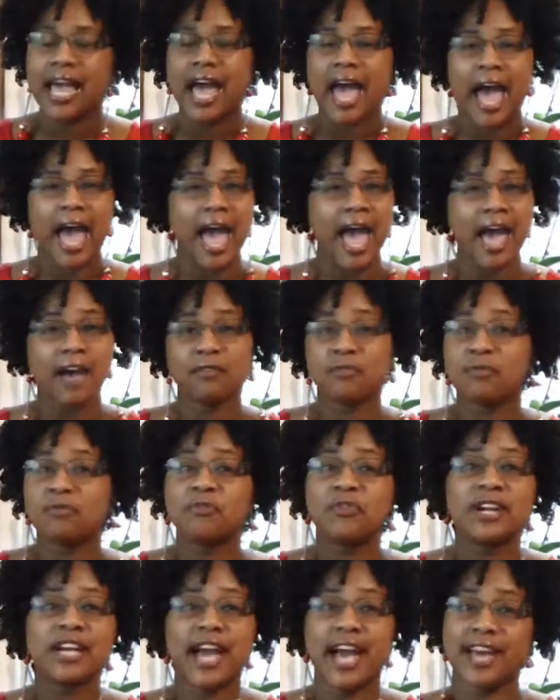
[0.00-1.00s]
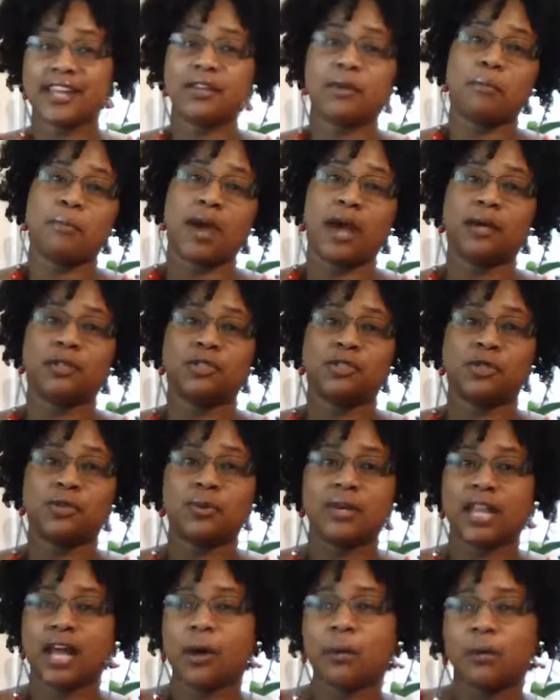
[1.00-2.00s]
I haven't forgotten about you,
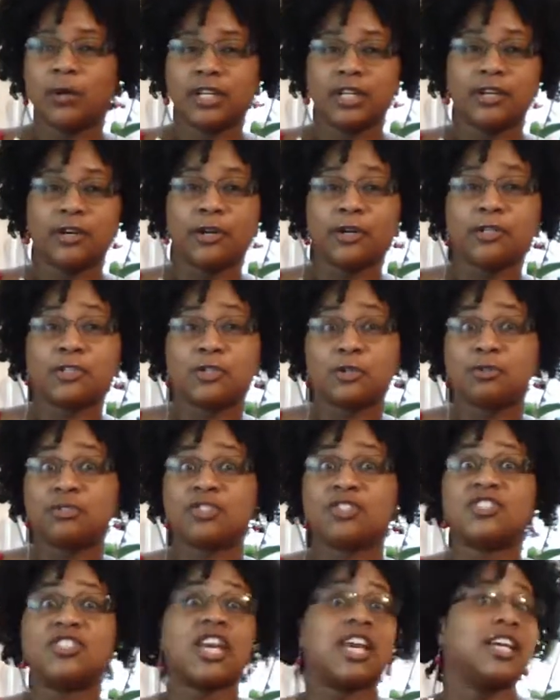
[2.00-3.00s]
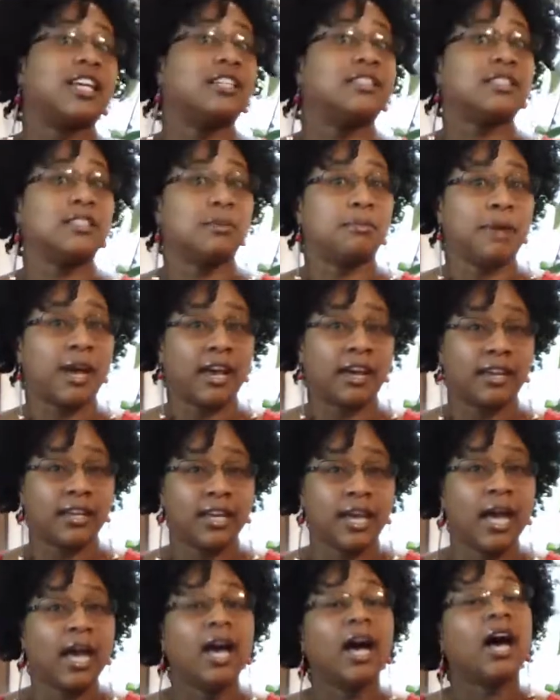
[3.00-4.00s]
and I want to urge you to check into my
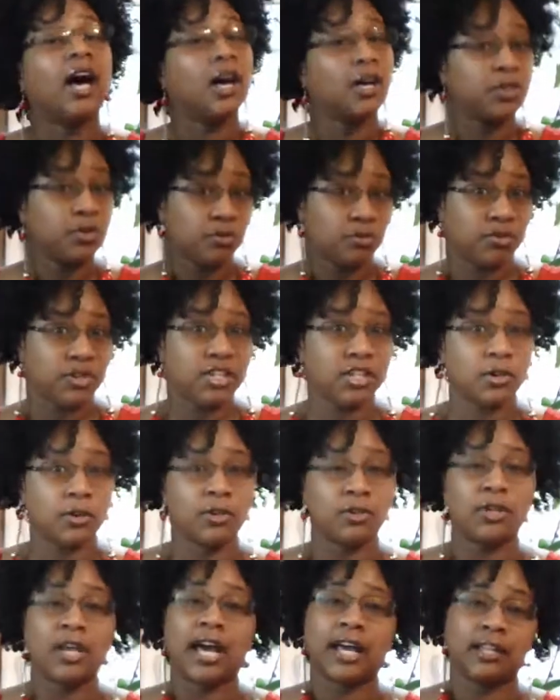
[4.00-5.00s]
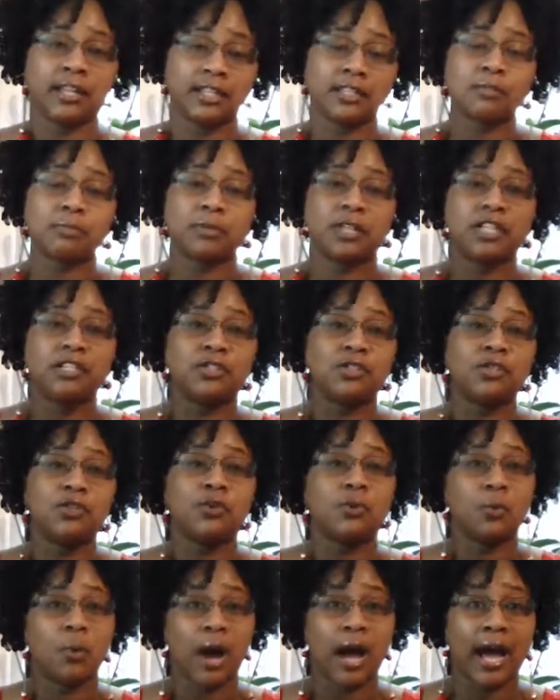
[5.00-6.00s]
other video and I'll explain to
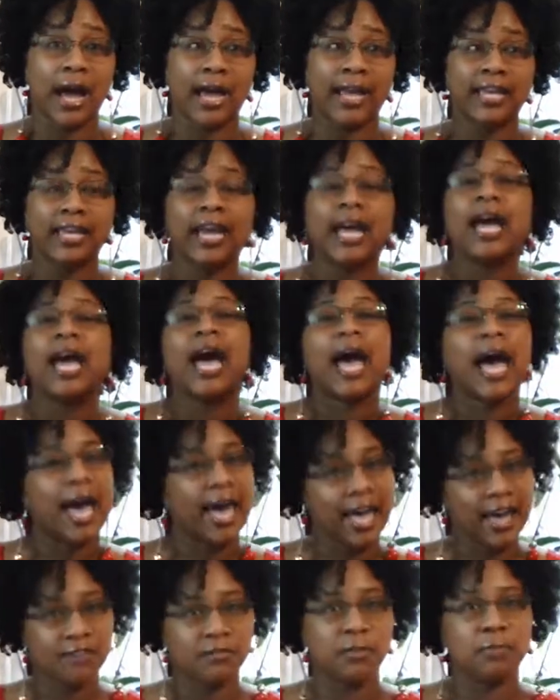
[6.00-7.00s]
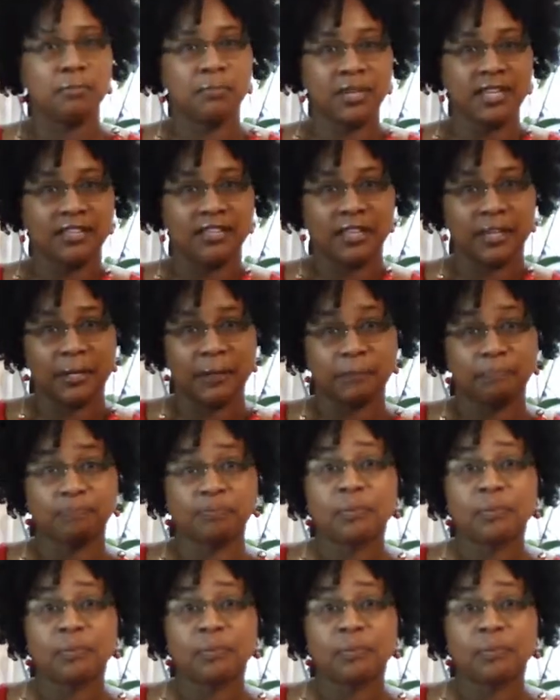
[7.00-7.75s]
you why I haven't been there.